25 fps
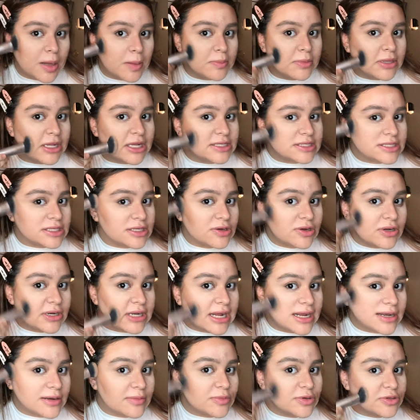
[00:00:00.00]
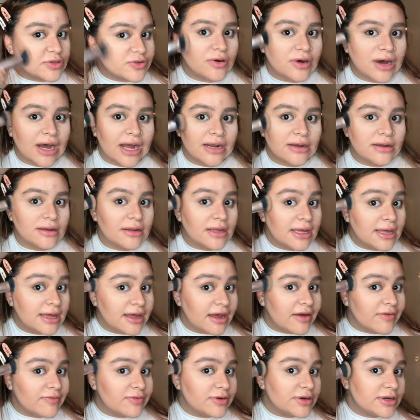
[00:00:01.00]
testing on animals.
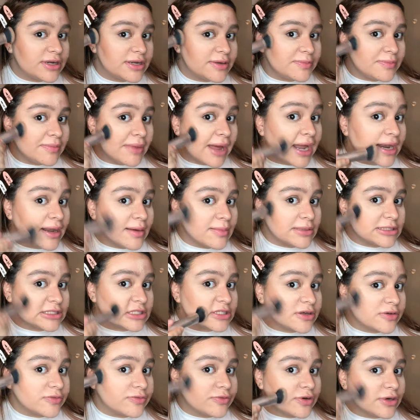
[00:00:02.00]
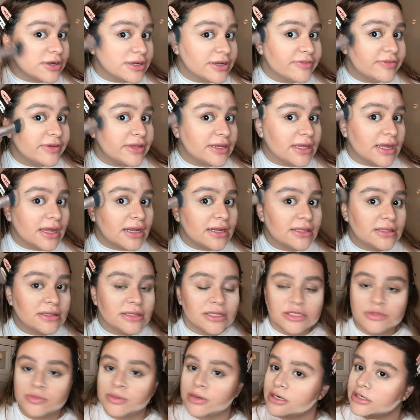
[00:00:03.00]
I'm very mad at myself for even getting
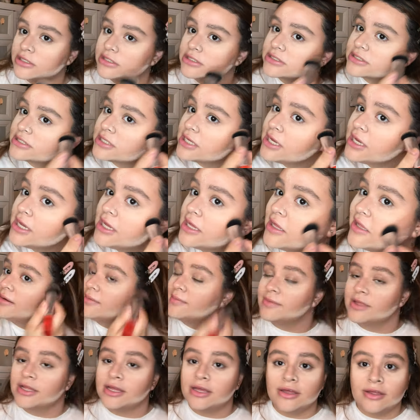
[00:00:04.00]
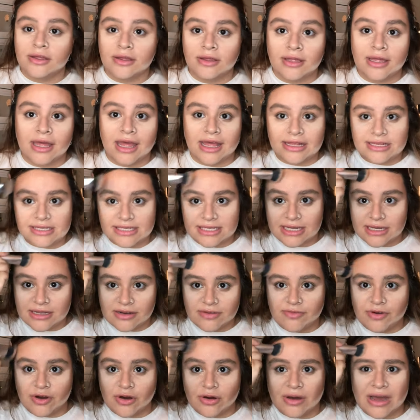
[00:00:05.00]
these products. Second
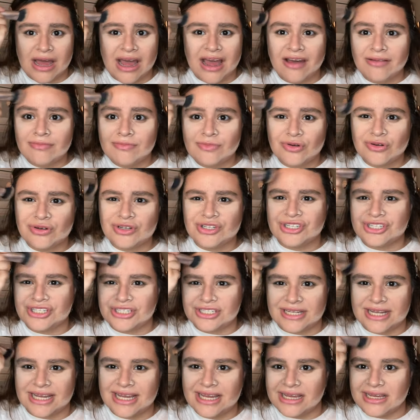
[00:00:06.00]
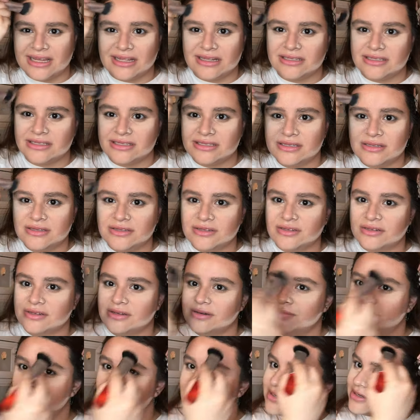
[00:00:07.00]
of all, have more shades.
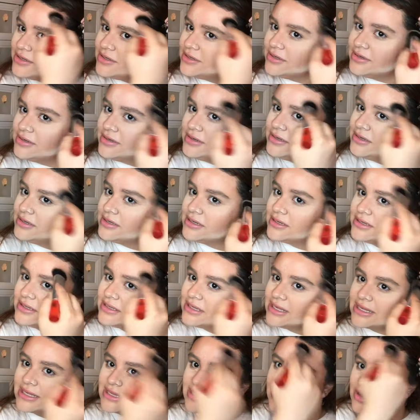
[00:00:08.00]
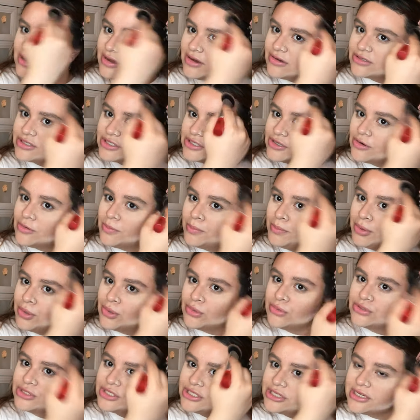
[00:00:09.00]
Come on. Like, y'all so
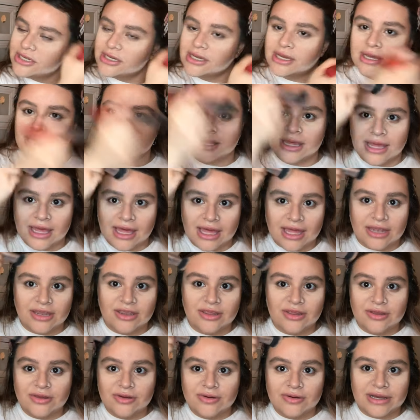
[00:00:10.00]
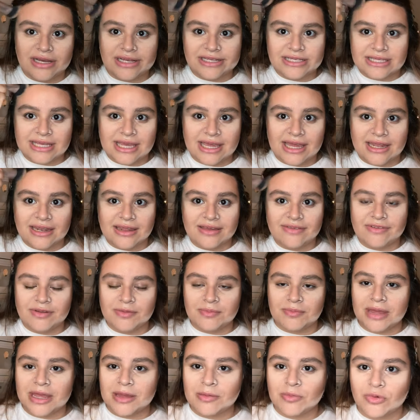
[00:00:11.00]
bougie and you guys can't even
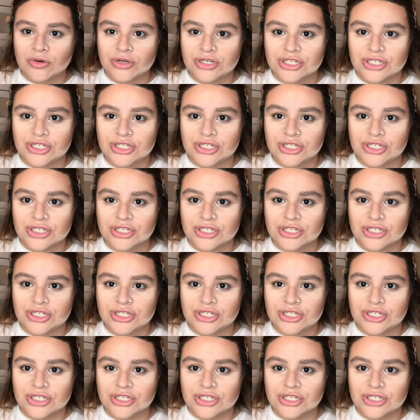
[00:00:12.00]
make more